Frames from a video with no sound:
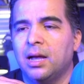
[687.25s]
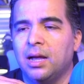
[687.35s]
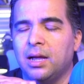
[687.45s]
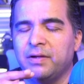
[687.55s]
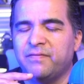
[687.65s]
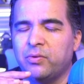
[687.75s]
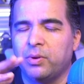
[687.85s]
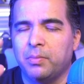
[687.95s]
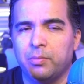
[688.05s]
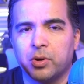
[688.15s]
if I
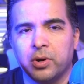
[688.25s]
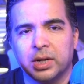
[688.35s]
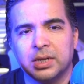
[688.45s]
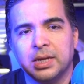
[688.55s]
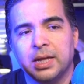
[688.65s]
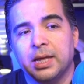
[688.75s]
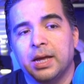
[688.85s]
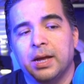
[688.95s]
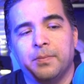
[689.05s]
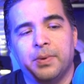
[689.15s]
remember correctly.
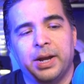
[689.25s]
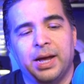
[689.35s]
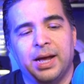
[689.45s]
But